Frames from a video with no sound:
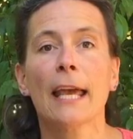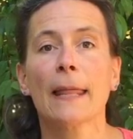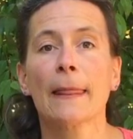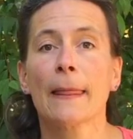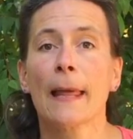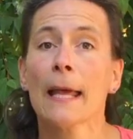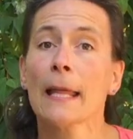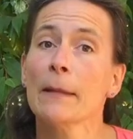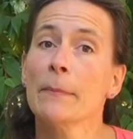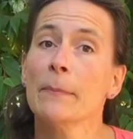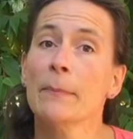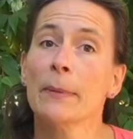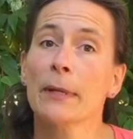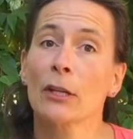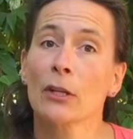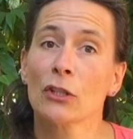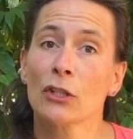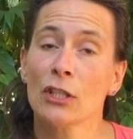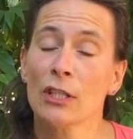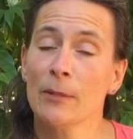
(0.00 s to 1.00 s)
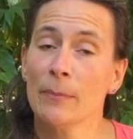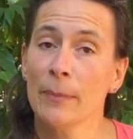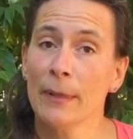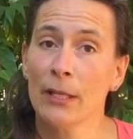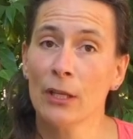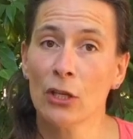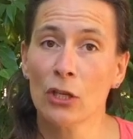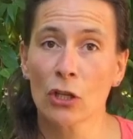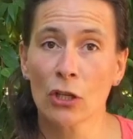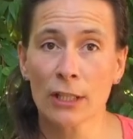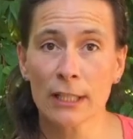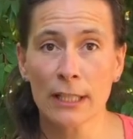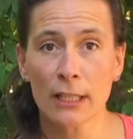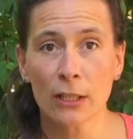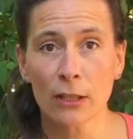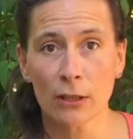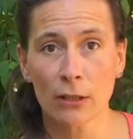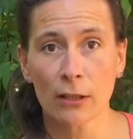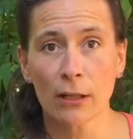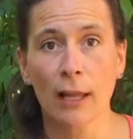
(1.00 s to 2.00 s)
And that's because she's been a naughty
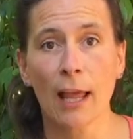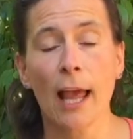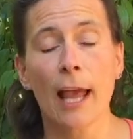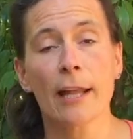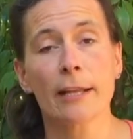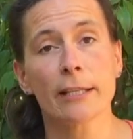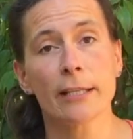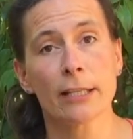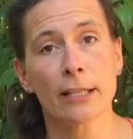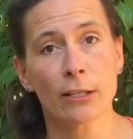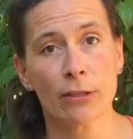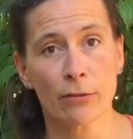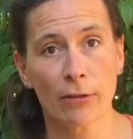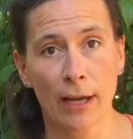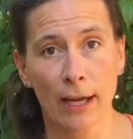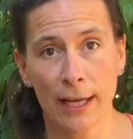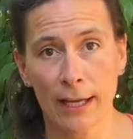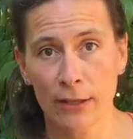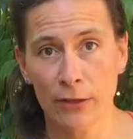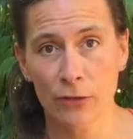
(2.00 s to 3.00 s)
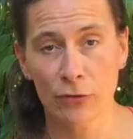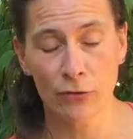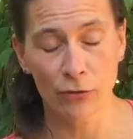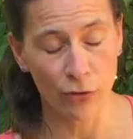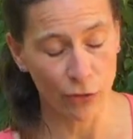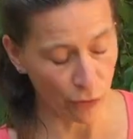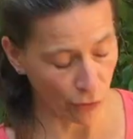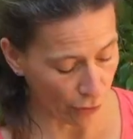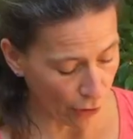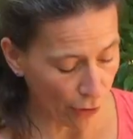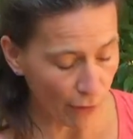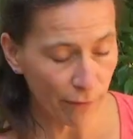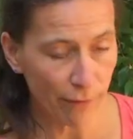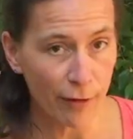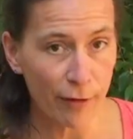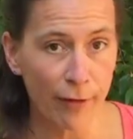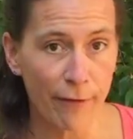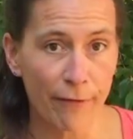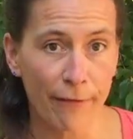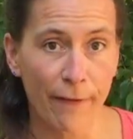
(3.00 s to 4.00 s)
girl and she's tried to go
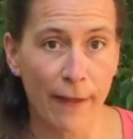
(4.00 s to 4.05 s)
over the